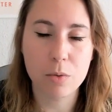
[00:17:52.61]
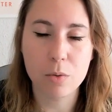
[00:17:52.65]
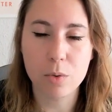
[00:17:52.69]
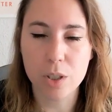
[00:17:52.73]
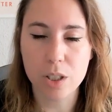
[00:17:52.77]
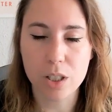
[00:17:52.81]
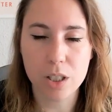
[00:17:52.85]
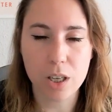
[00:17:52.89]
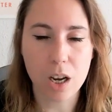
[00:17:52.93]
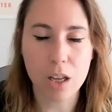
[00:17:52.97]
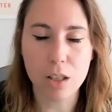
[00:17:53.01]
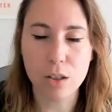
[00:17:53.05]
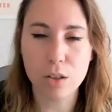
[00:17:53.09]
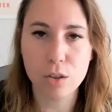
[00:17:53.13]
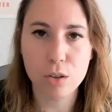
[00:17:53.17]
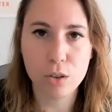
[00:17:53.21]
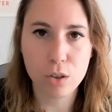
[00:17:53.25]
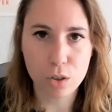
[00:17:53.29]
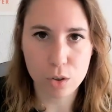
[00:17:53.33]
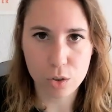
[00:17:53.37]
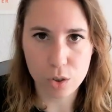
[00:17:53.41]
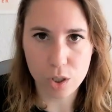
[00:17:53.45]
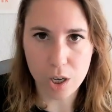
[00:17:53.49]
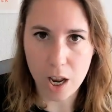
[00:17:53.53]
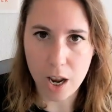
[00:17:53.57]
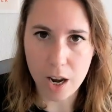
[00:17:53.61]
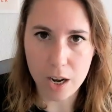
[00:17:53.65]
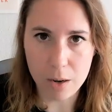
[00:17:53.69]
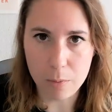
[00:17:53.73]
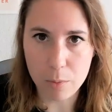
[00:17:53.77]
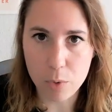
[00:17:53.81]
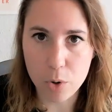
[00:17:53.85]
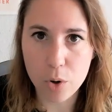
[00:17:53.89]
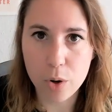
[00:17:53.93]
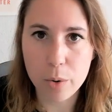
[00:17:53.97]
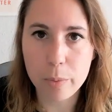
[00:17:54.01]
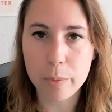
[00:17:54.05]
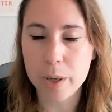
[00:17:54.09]
which I don't use
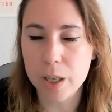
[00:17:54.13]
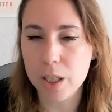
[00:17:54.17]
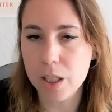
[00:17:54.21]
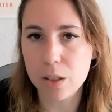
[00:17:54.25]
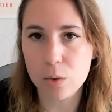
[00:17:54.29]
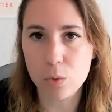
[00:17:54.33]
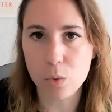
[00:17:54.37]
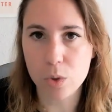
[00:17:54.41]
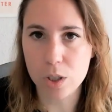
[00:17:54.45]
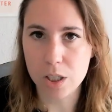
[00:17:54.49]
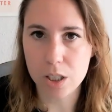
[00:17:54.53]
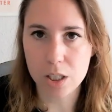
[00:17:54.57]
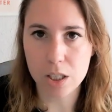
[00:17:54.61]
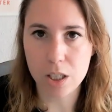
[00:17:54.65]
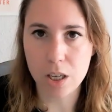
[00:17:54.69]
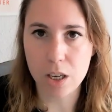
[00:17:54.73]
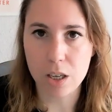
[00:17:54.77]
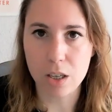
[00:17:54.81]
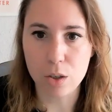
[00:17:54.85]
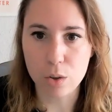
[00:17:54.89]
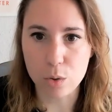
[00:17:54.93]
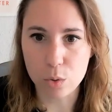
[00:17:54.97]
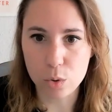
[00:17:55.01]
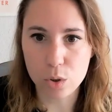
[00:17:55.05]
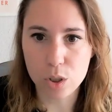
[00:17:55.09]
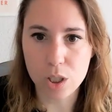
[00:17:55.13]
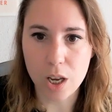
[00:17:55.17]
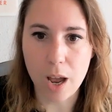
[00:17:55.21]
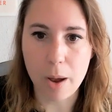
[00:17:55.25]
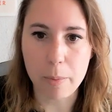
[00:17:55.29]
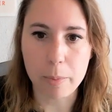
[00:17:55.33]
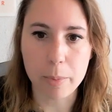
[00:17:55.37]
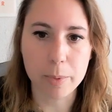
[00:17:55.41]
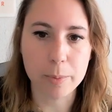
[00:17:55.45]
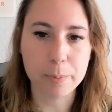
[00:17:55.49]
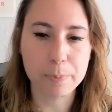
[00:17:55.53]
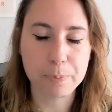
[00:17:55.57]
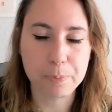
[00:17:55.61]
anymore, but it was a notes app.